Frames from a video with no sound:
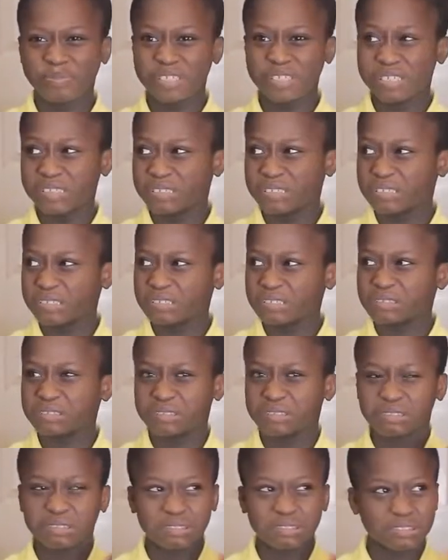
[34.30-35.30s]

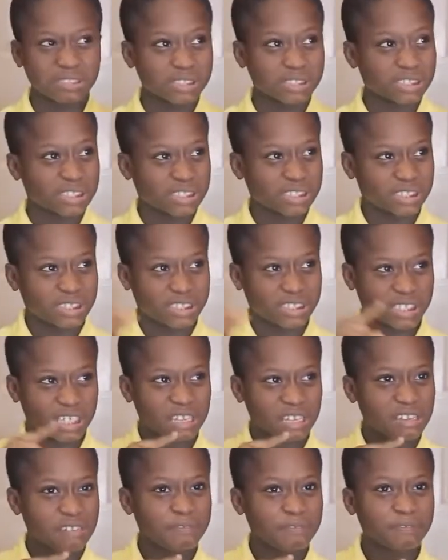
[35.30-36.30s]
Bill or
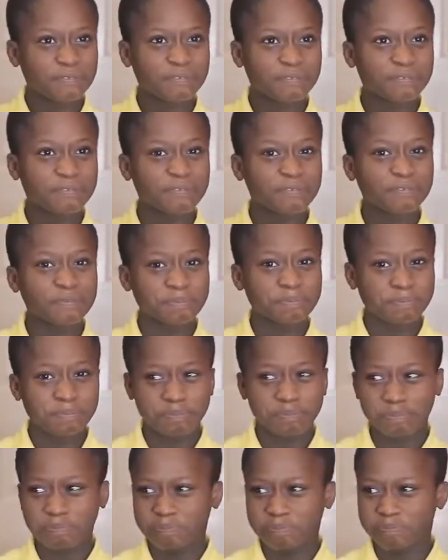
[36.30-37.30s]
Jeff?
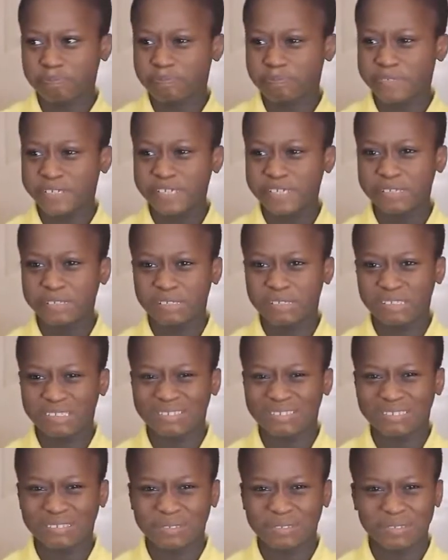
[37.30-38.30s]

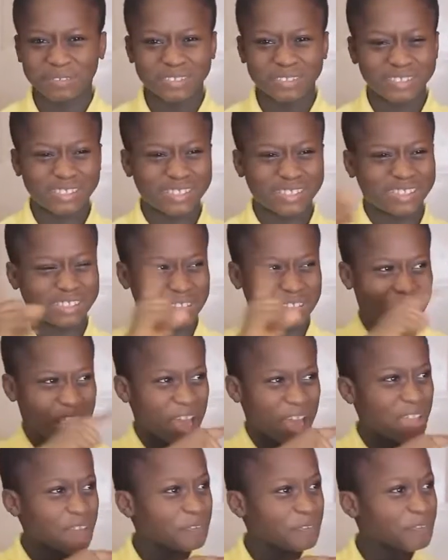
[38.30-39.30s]
Bill or
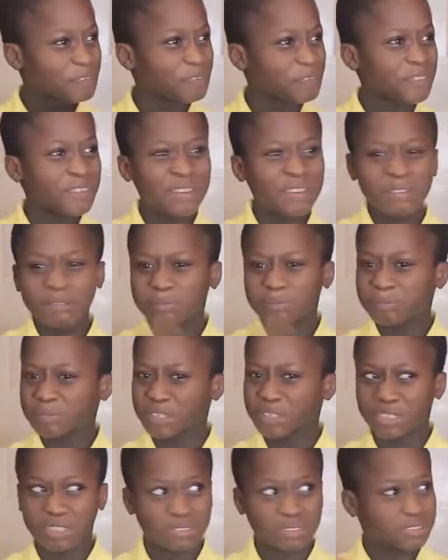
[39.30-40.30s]
Jeff?
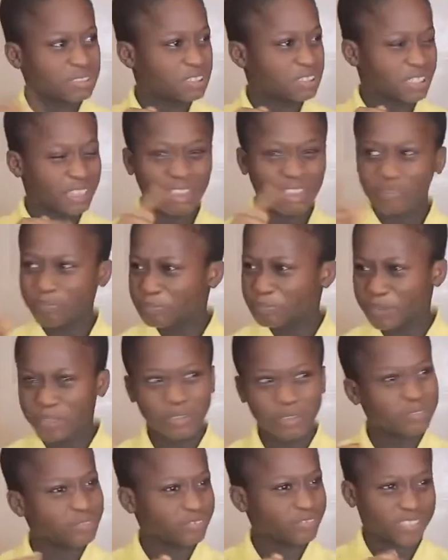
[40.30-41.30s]
Bill, Jeff,
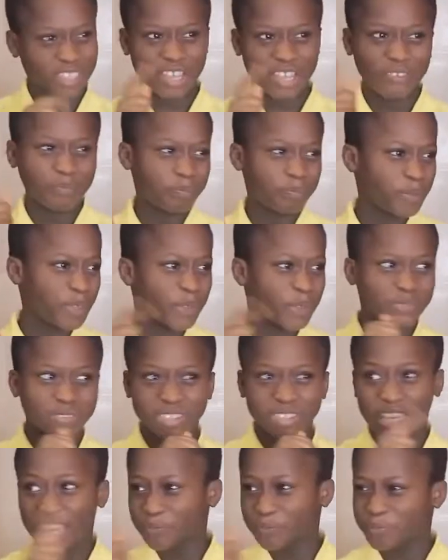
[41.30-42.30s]
Bill, Jeff, Bill,
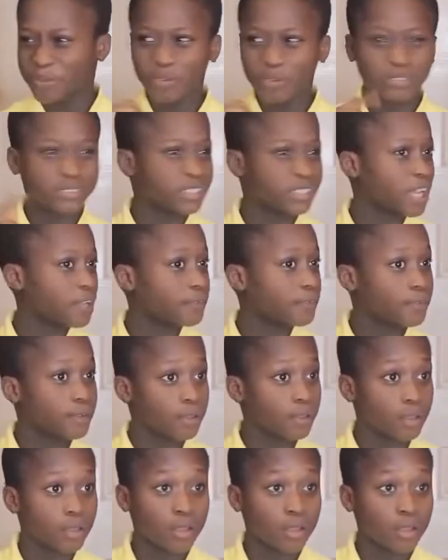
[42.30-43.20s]
Jeff, Bill, Jeff.